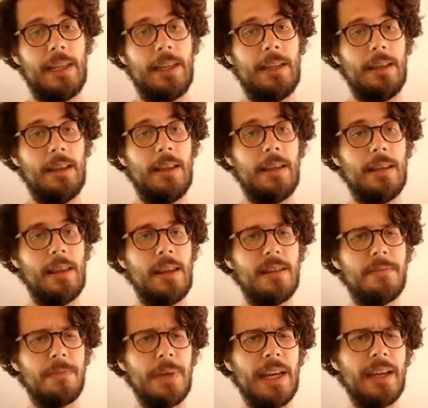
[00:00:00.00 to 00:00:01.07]
this
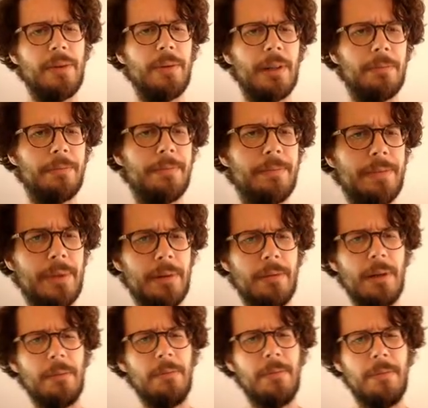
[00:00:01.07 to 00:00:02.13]
peg will
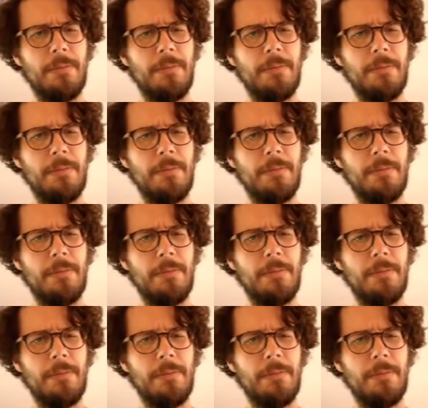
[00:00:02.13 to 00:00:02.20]
probably